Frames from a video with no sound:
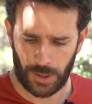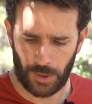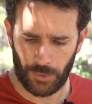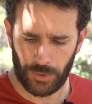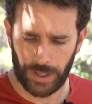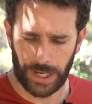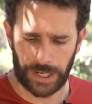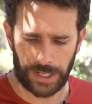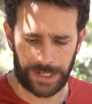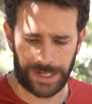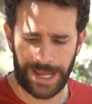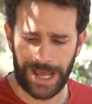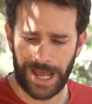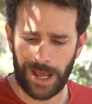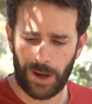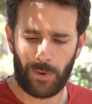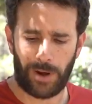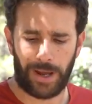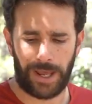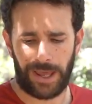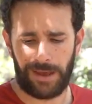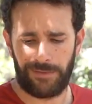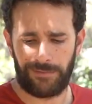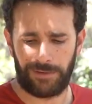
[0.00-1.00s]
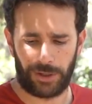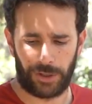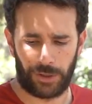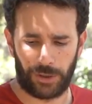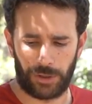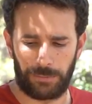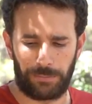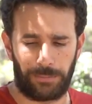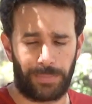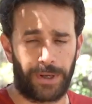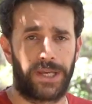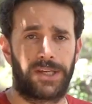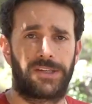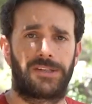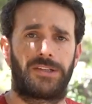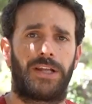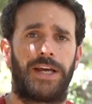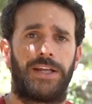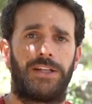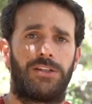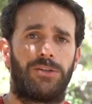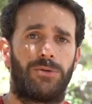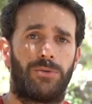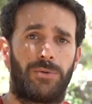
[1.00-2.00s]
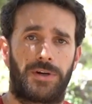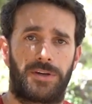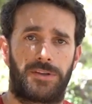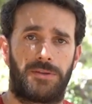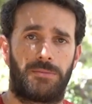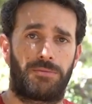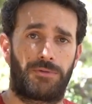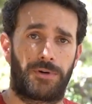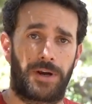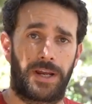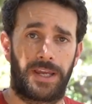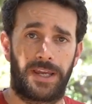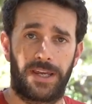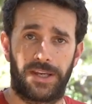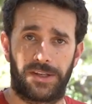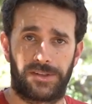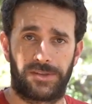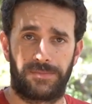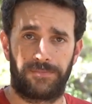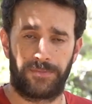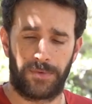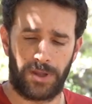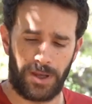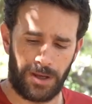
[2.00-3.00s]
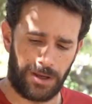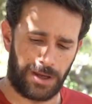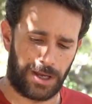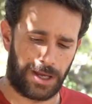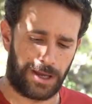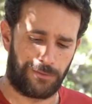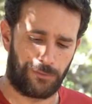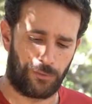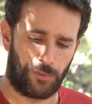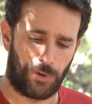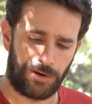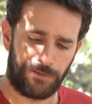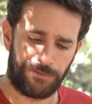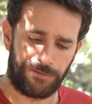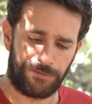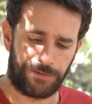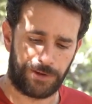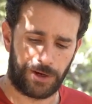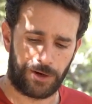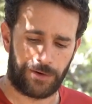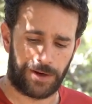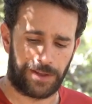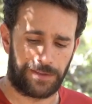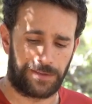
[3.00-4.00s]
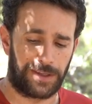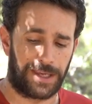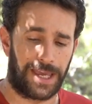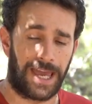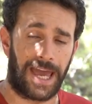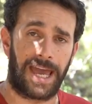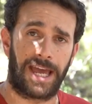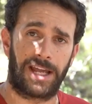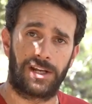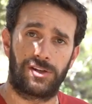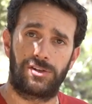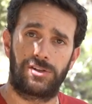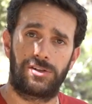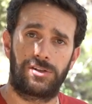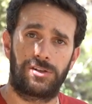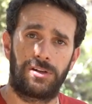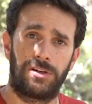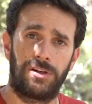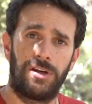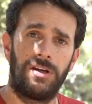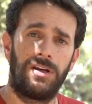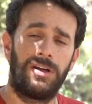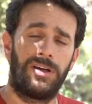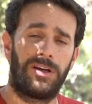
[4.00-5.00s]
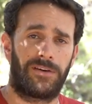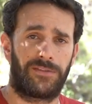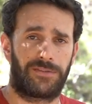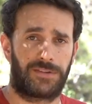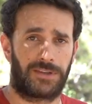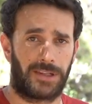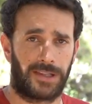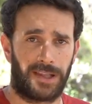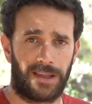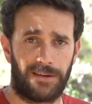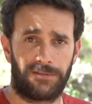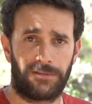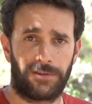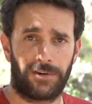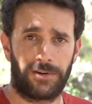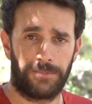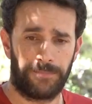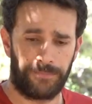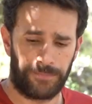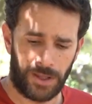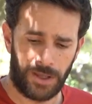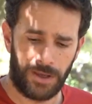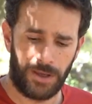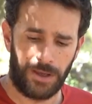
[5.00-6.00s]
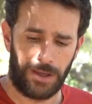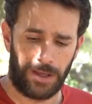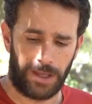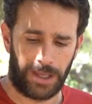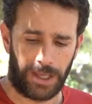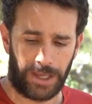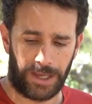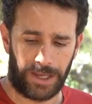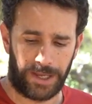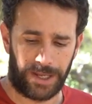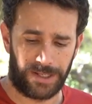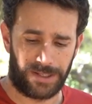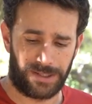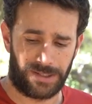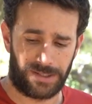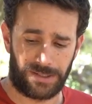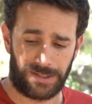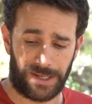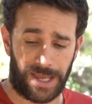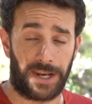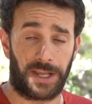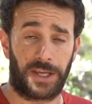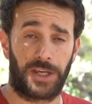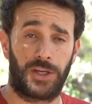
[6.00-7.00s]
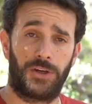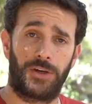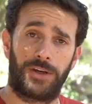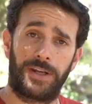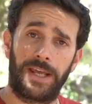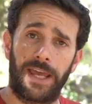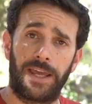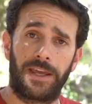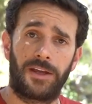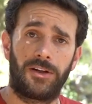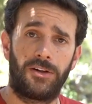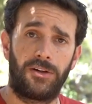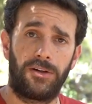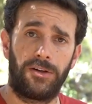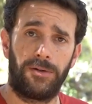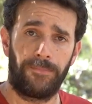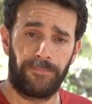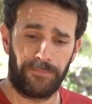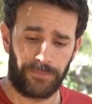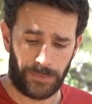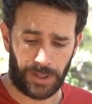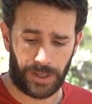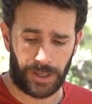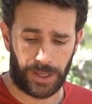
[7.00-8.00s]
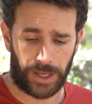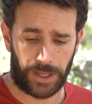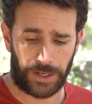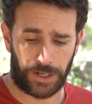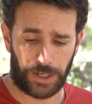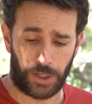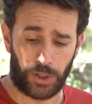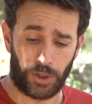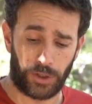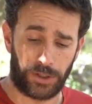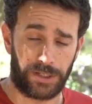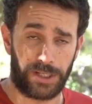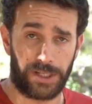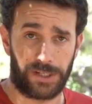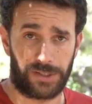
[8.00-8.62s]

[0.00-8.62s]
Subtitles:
Okay, now I have a good baseline to where the brake is. I have one finger at the edge of the lever. It's at a good angle and a good